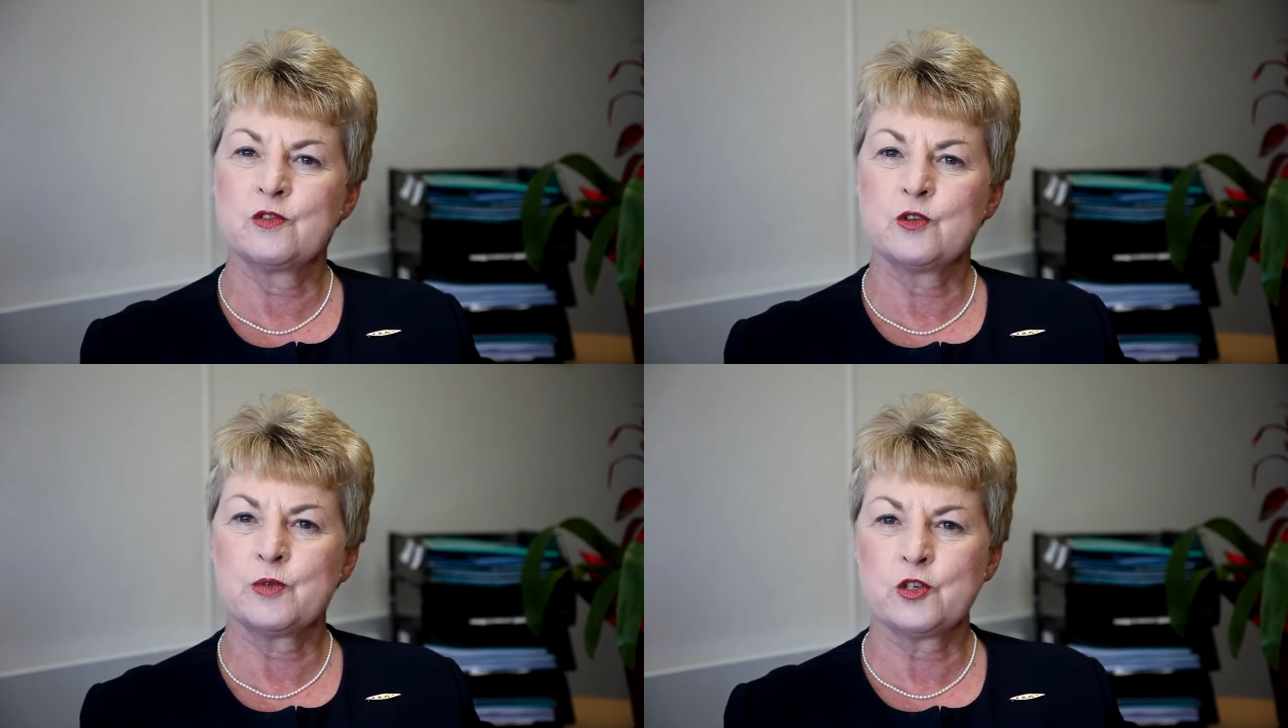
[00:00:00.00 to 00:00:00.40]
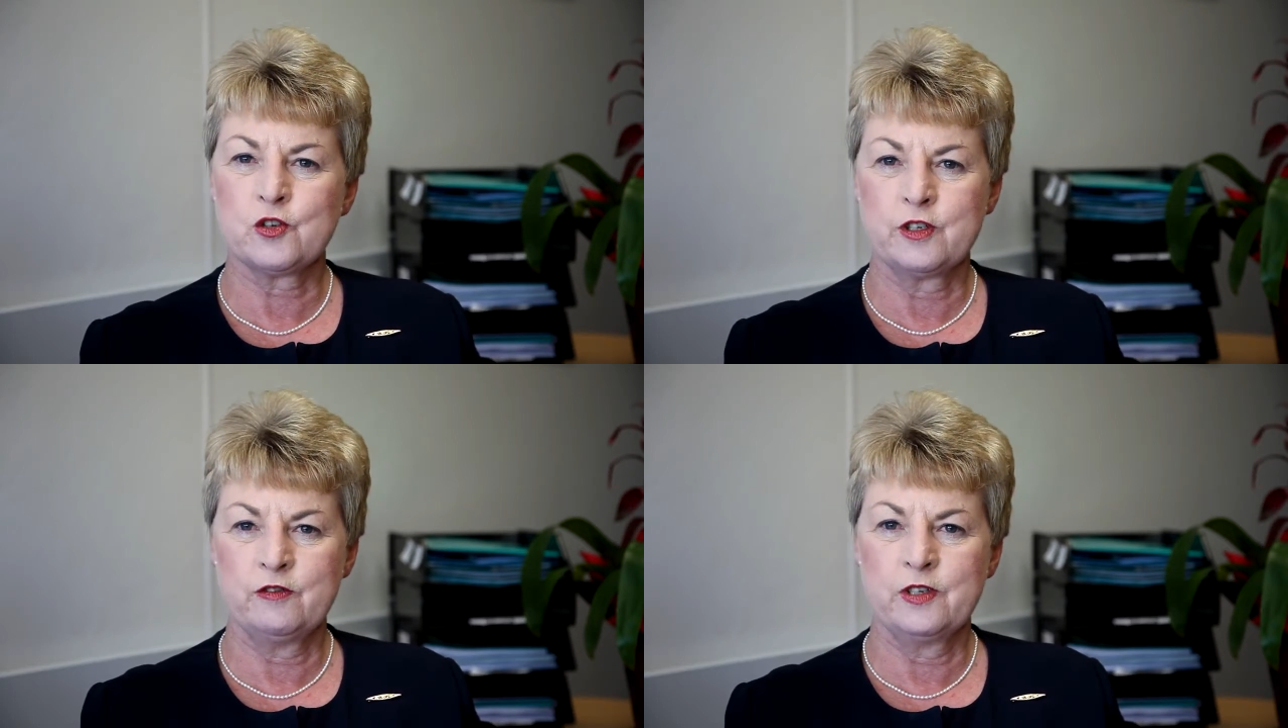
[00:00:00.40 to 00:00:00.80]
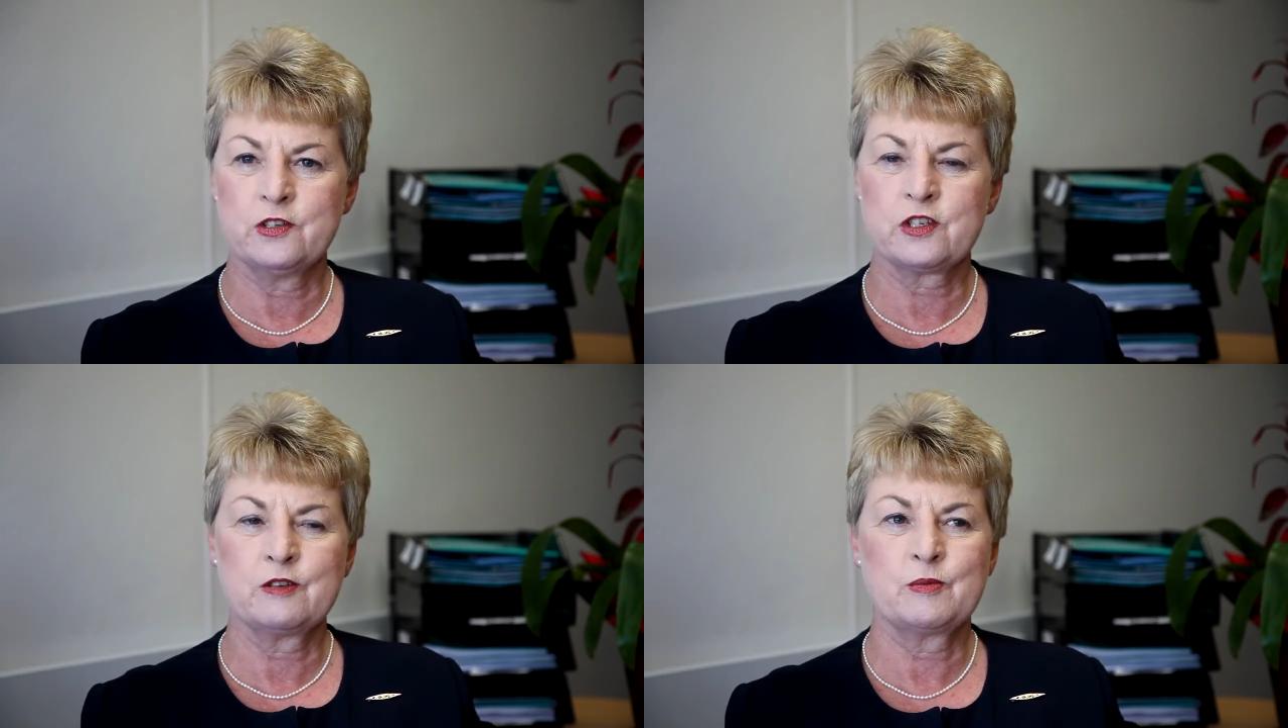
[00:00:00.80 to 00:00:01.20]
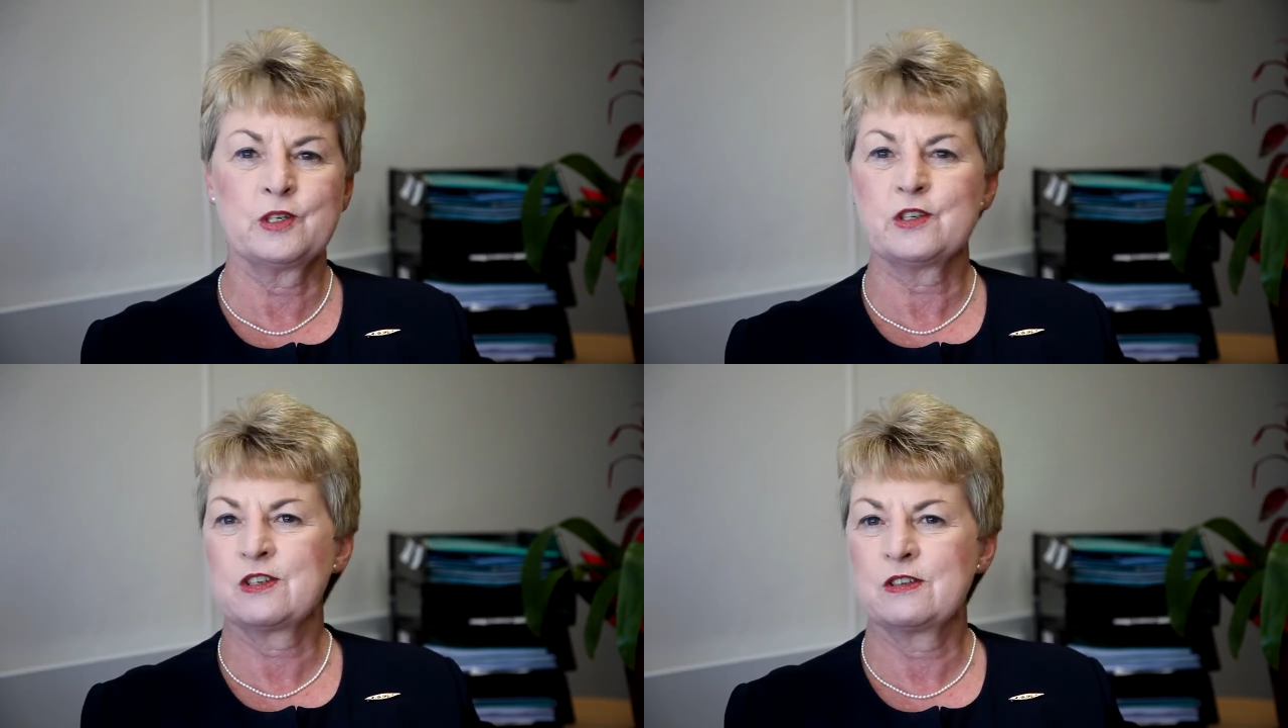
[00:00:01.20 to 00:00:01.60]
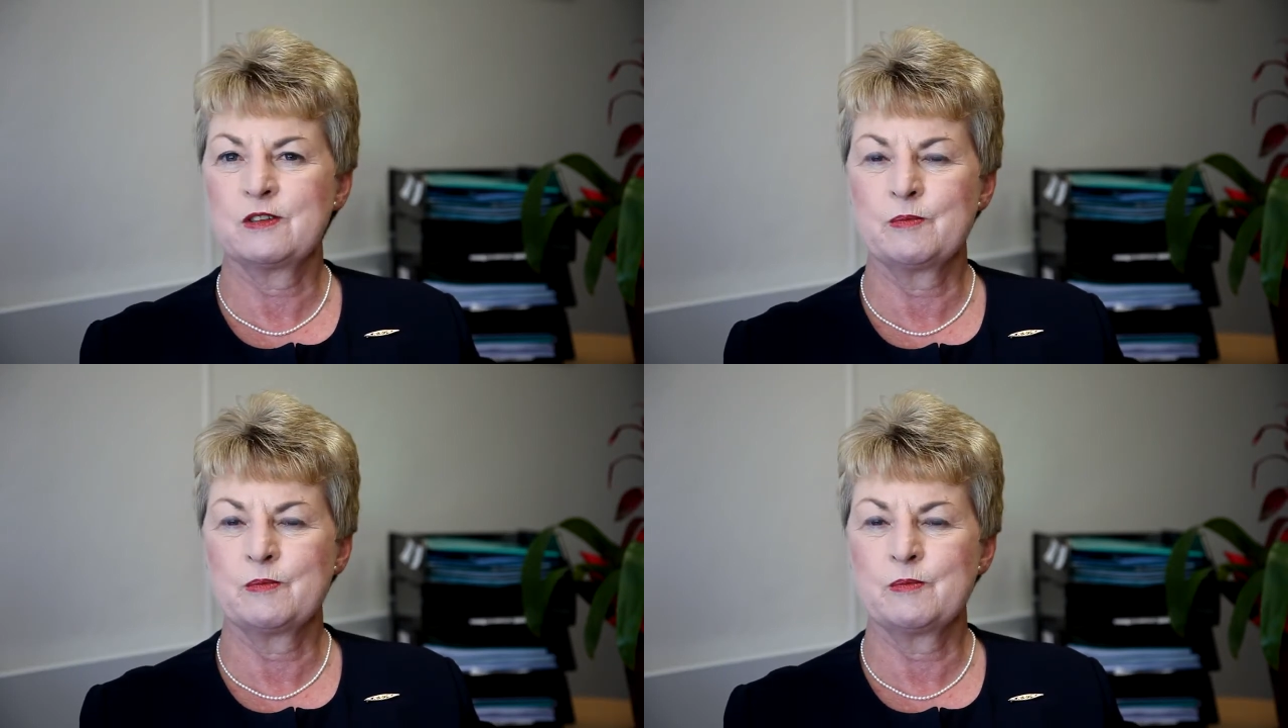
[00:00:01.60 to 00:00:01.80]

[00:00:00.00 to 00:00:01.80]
formed a joint venture, which